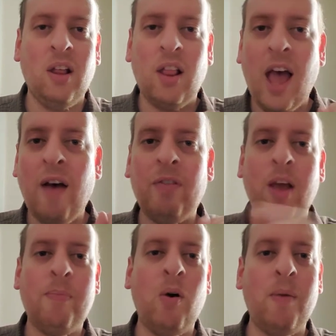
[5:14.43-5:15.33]
have the
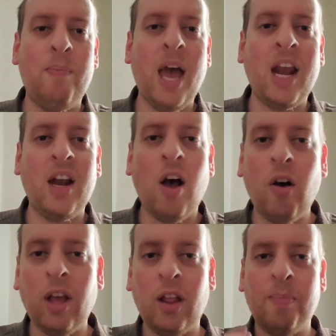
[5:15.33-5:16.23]
opponent ban it.
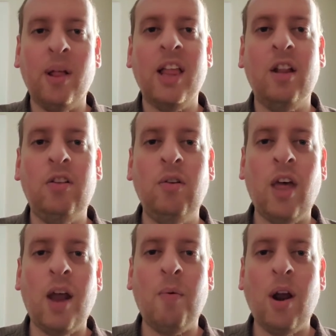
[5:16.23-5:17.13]
I'll get to play the 2
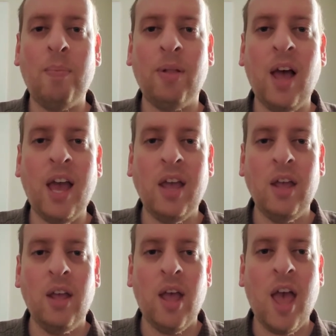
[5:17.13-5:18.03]
that I want to play.
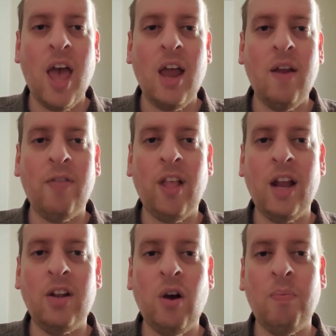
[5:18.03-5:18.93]
And if
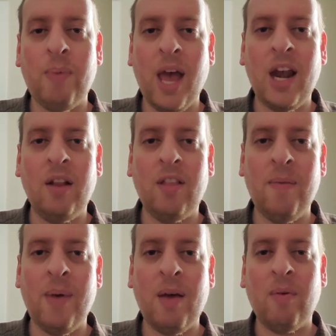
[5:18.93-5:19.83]
they don't ban it, they
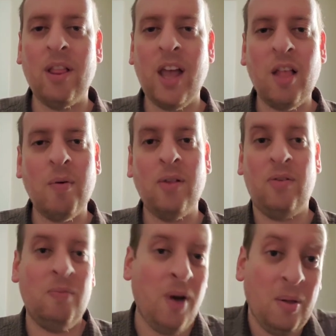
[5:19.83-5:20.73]
ban one of the other
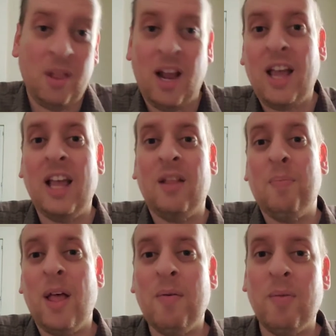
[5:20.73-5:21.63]
ones, well, then I get to
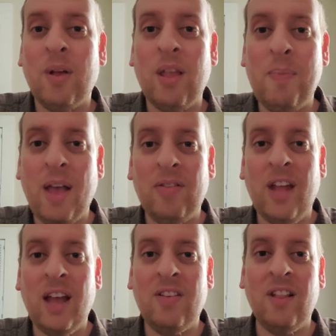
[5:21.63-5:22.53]
play with one of the best
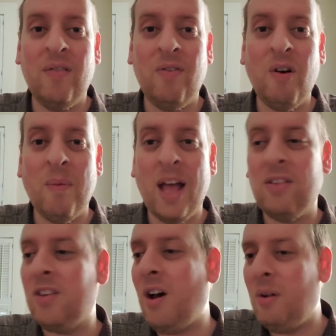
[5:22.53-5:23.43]
decks in the format.
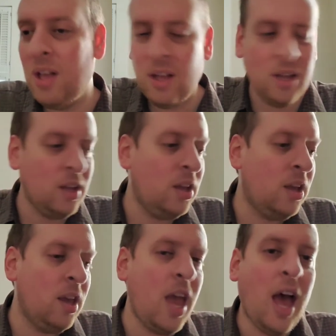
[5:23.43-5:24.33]
So,
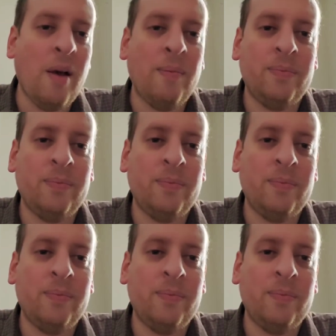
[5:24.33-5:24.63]
yeah.